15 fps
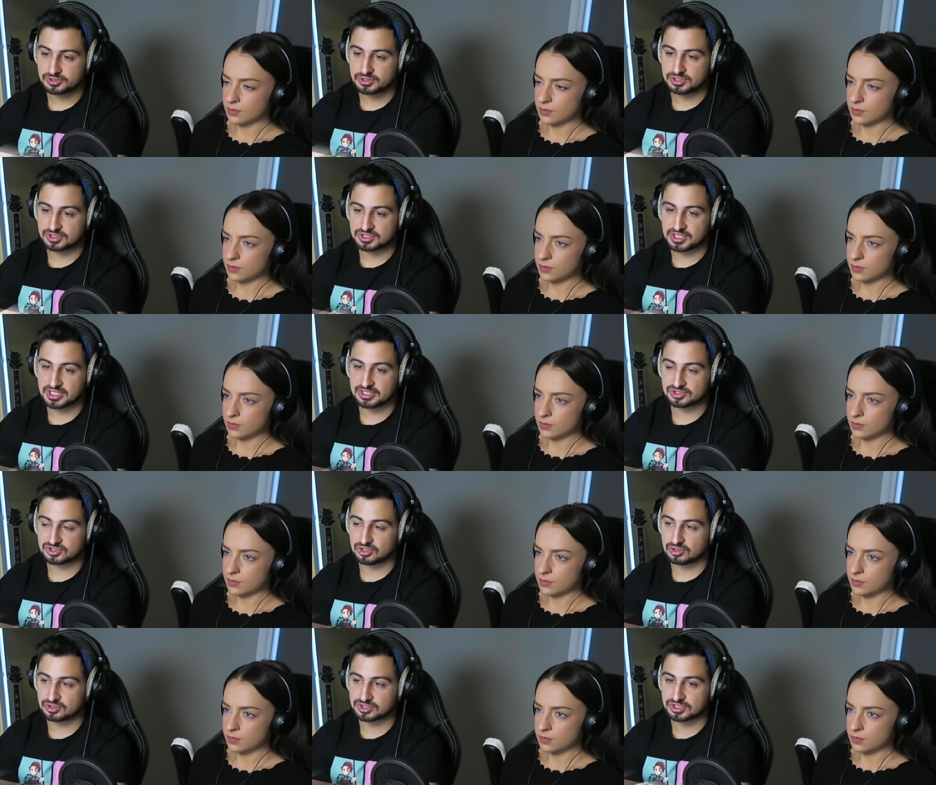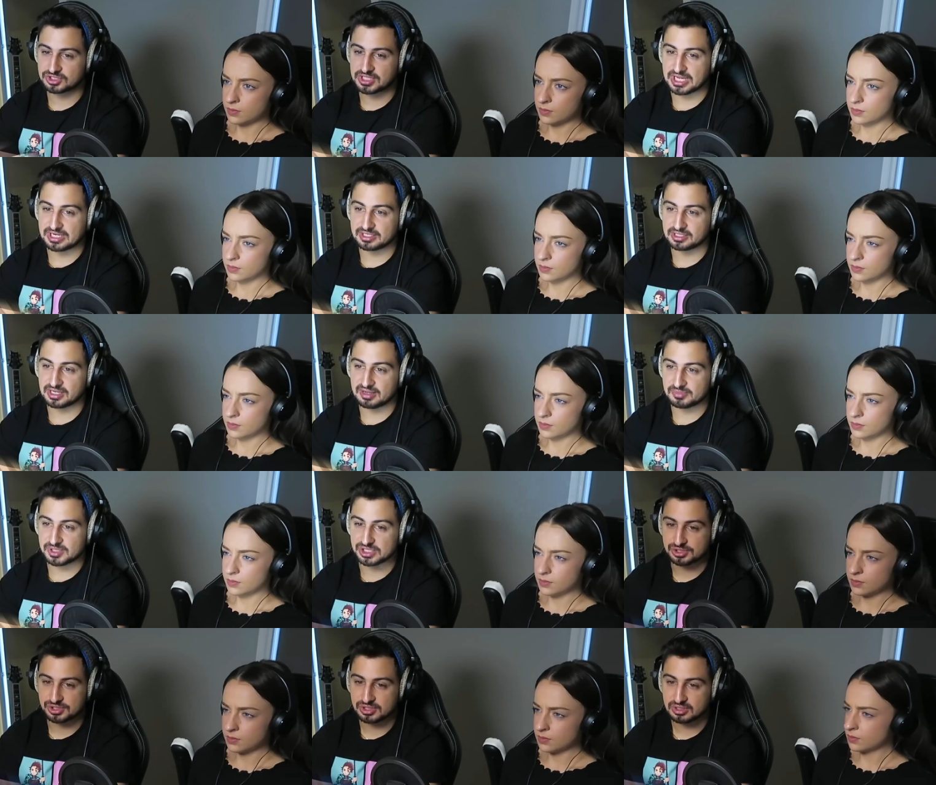Speaker 1: This thing is not sustaining
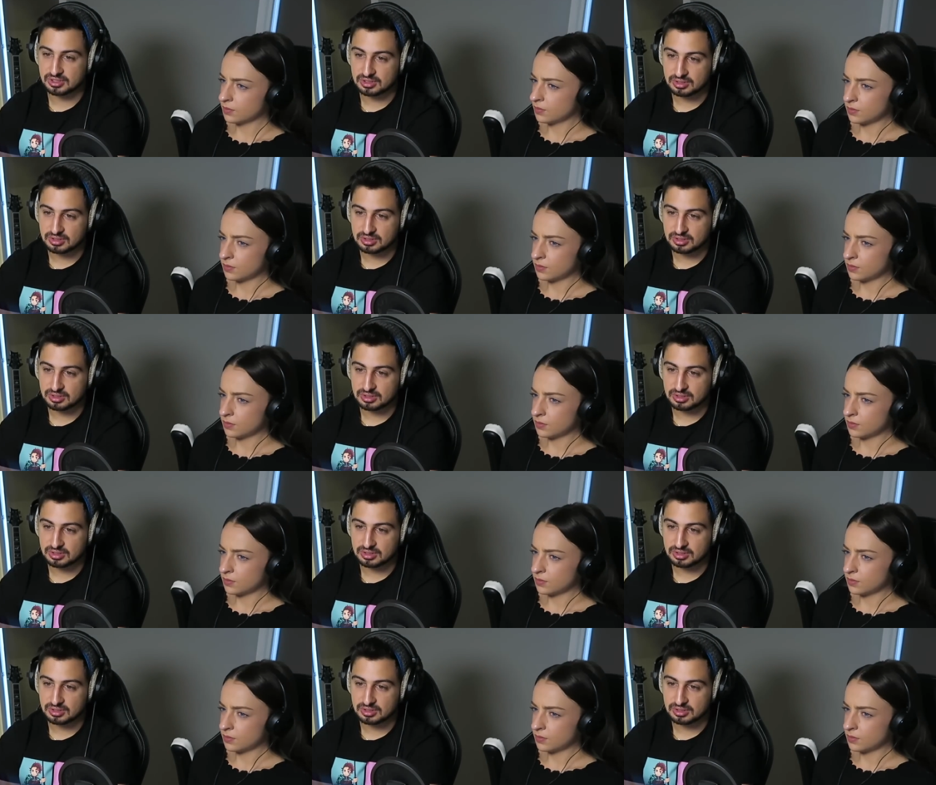damage.